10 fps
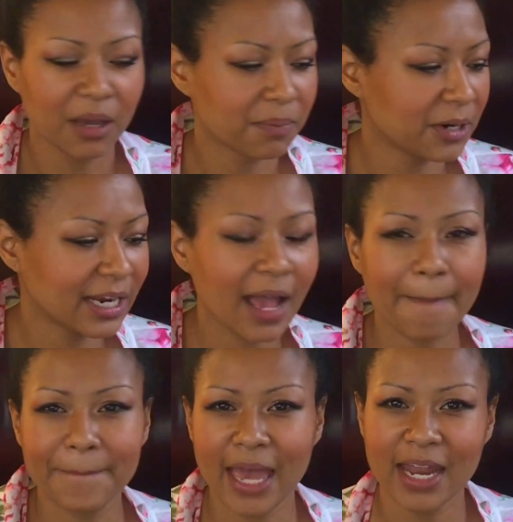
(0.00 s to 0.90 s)
Bring a
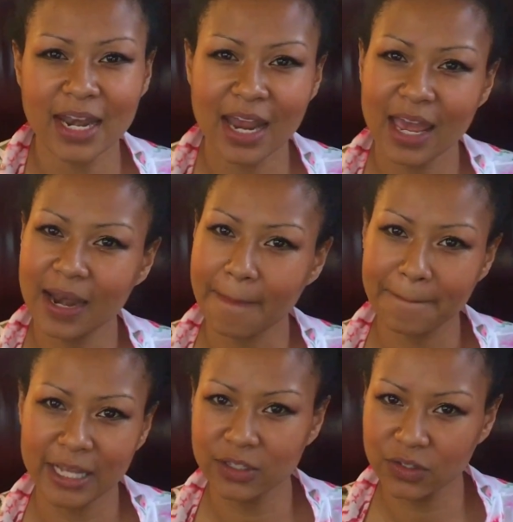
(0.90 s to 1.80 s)
pen and a
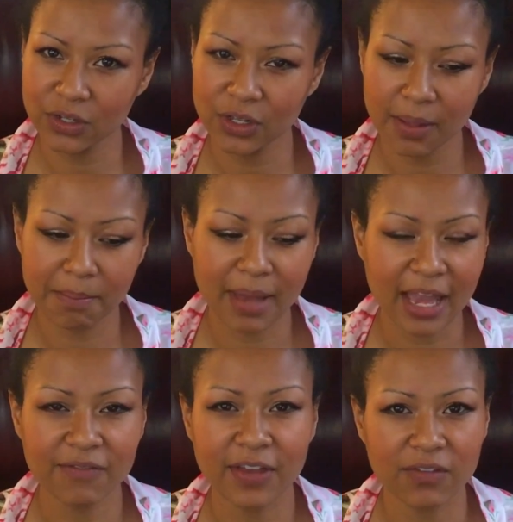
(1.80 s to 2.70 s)
pencil.
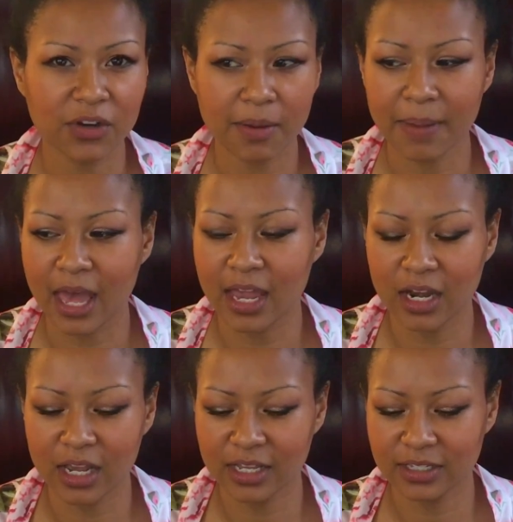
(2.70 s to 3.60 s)
My favorite
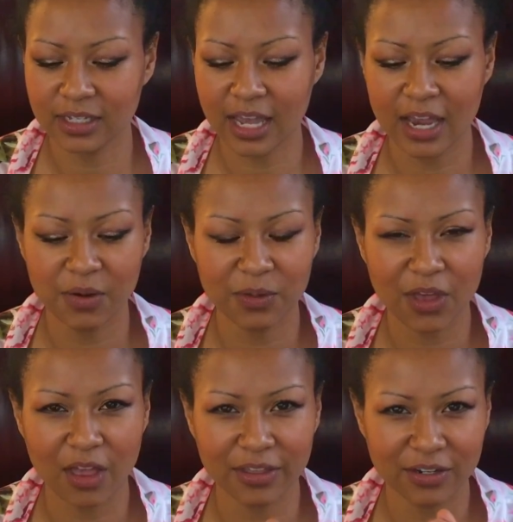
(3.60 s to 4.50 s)
pen is the kind with
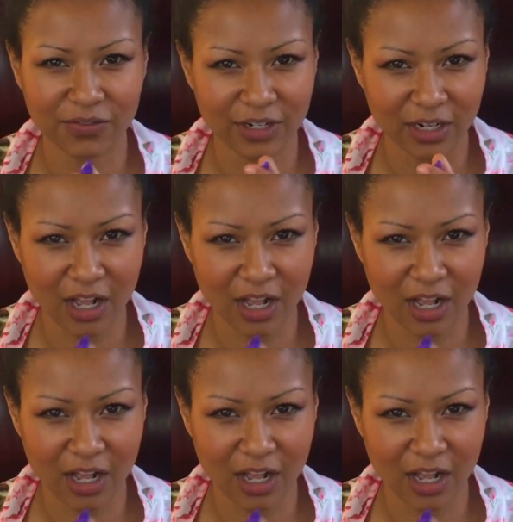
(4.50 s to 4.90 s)
all the different